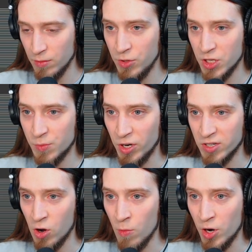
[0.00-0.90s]
Just press
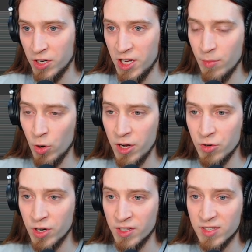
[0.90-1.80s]
home on the keyboard and
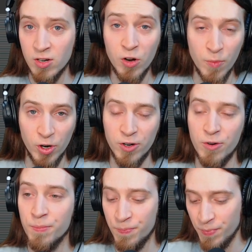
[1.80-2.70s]
you're at the start marker.
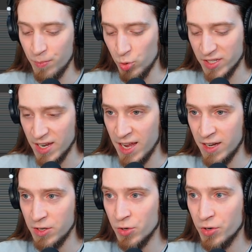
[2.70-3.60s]
Press end
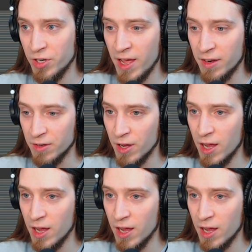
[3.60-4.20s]
and you're on the end.